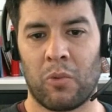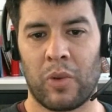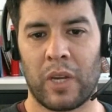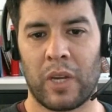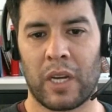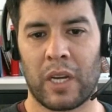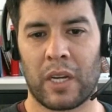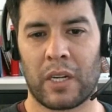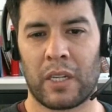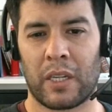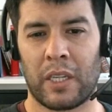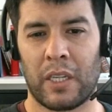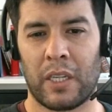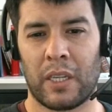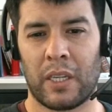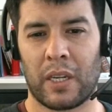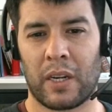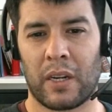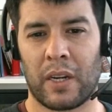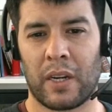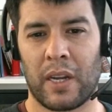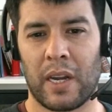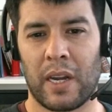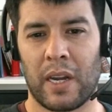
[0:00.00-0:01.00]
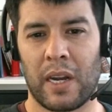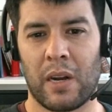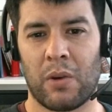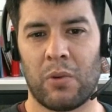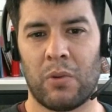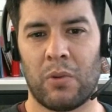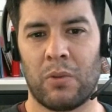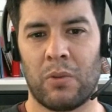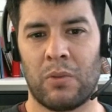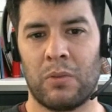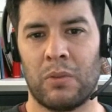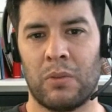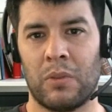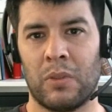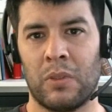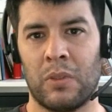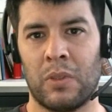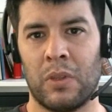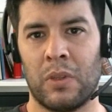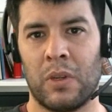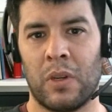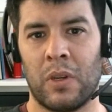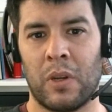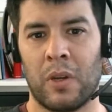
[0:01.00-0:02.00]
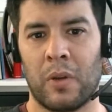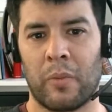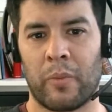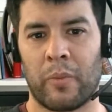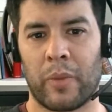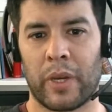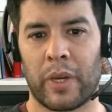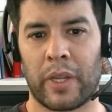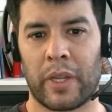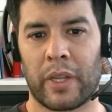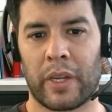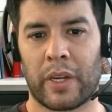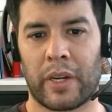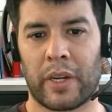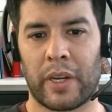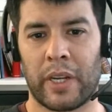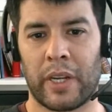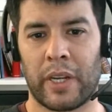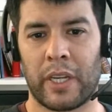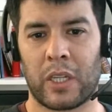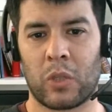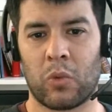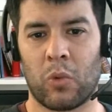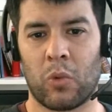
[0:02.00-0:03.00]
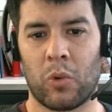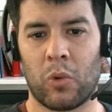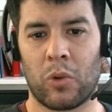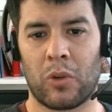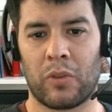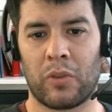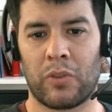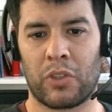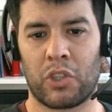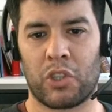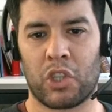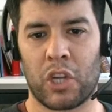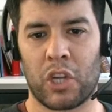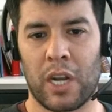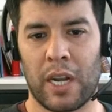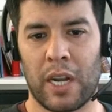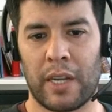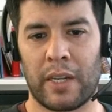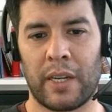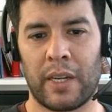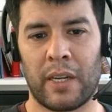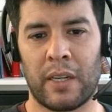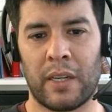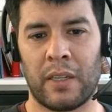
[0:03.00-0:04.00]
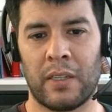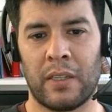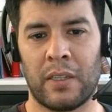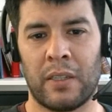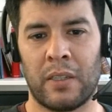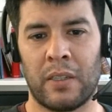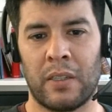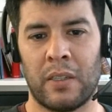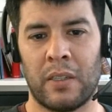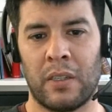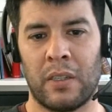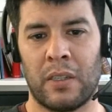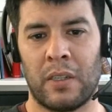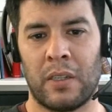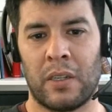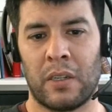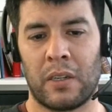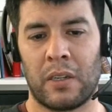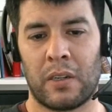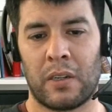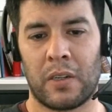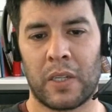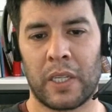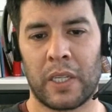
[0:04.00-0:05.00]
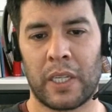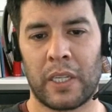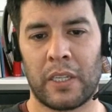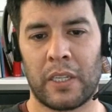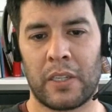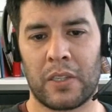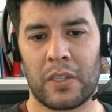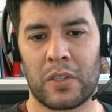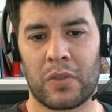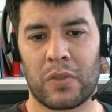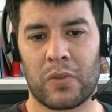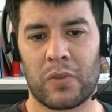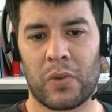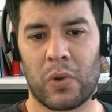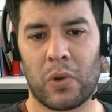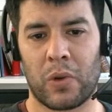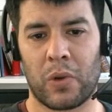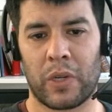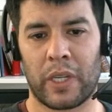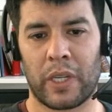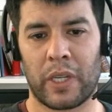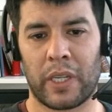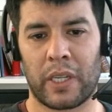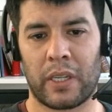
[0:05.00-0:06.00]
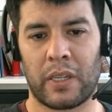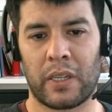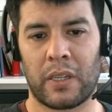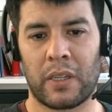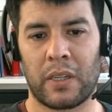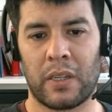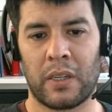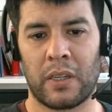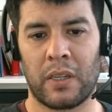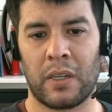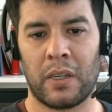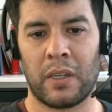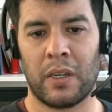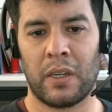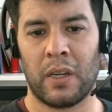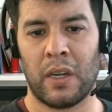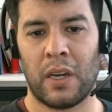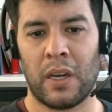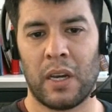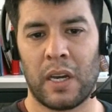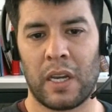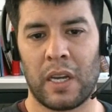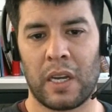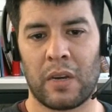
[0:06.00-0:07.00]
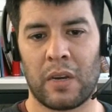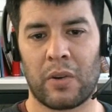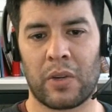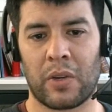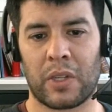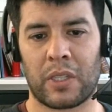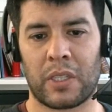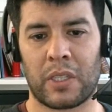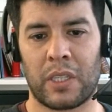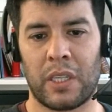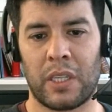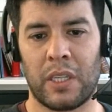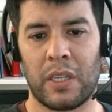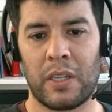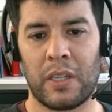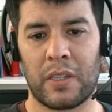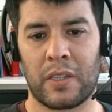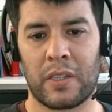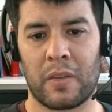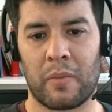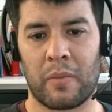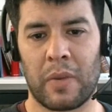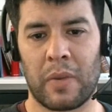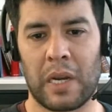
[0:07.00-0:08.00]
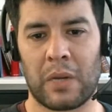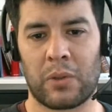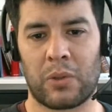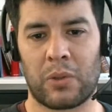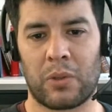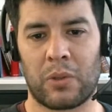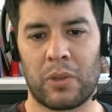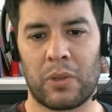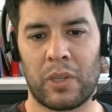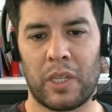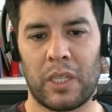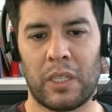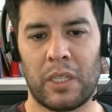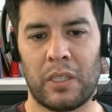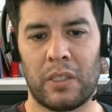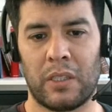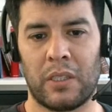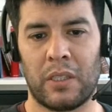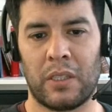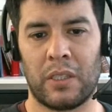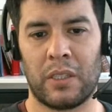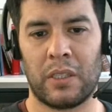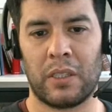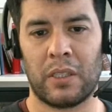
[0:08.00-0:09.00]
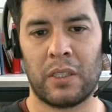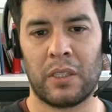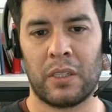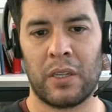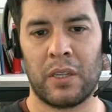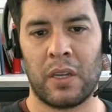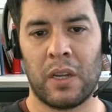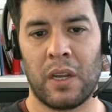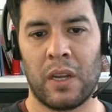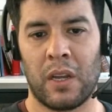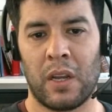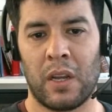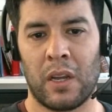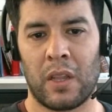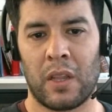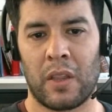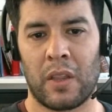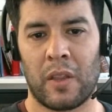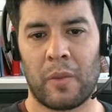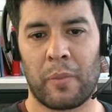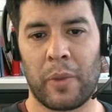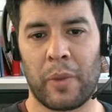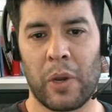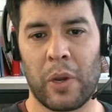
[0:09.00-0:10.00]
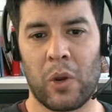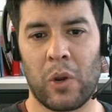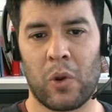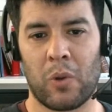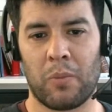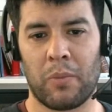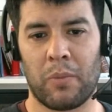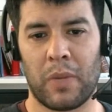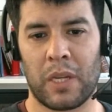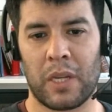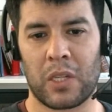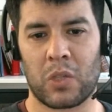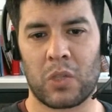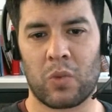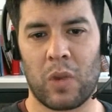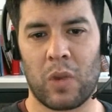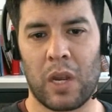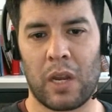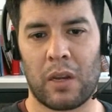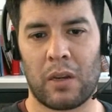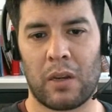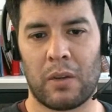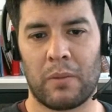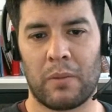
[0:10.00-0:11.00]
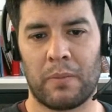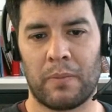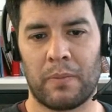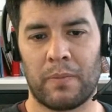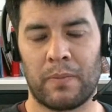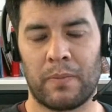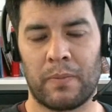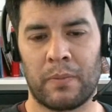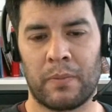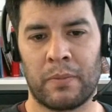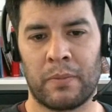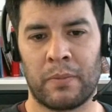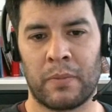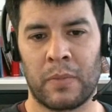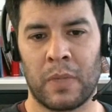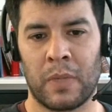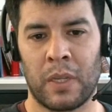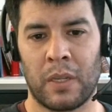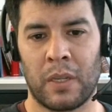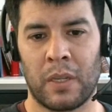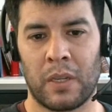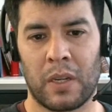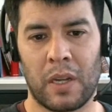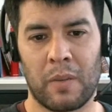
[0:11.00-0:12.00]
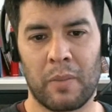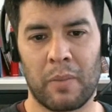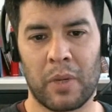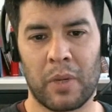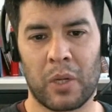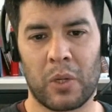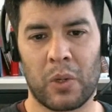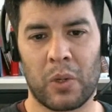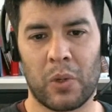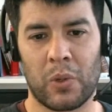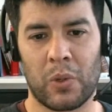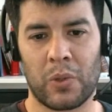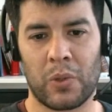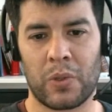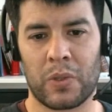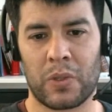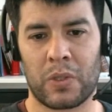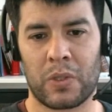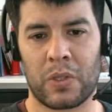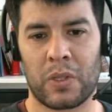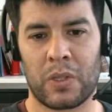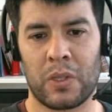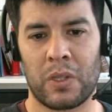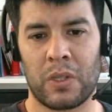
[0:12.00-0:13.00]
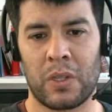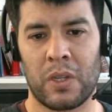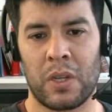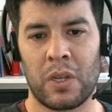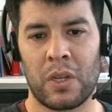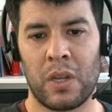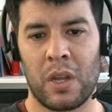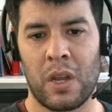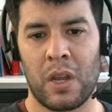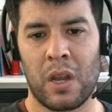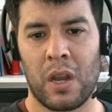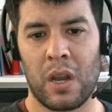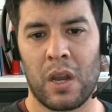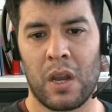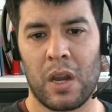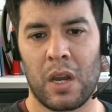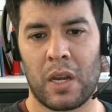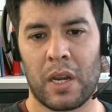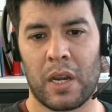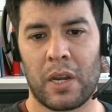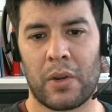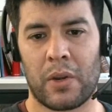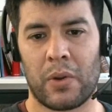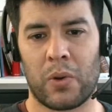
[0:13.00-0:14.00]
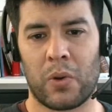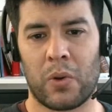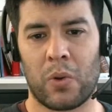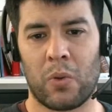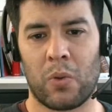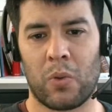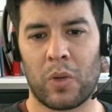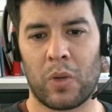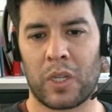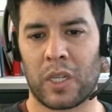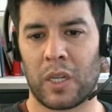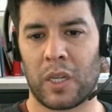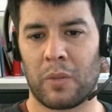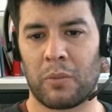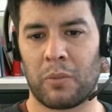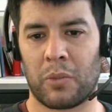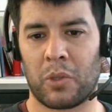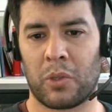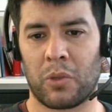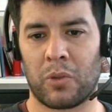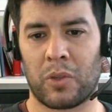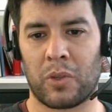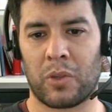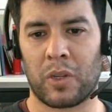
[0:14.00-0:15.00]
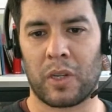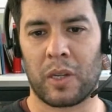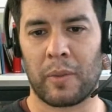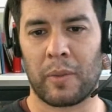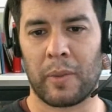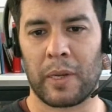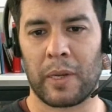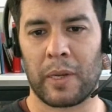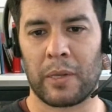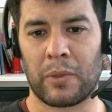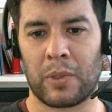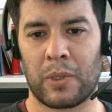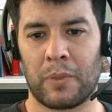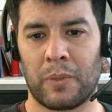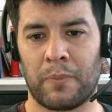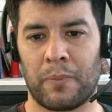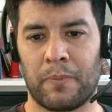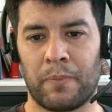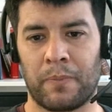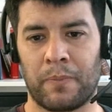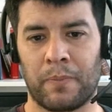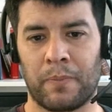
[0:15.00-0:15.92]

We are here now by the Great Wall of China. Rain is falling and our tea is about to end. The poem as well. I'm a ghost and I know what I'm talking about.